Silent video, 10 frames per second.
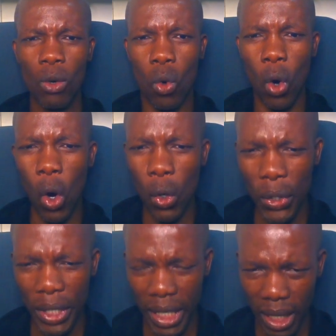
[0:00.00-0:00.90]

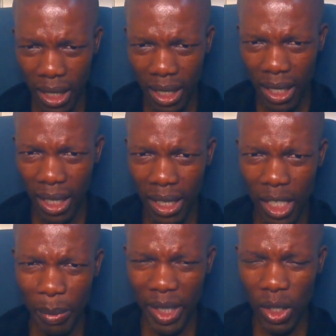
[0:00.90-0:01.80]
gold in
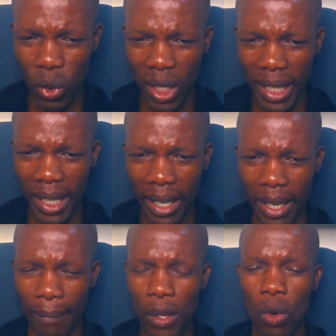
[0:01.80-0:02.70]
this particular area,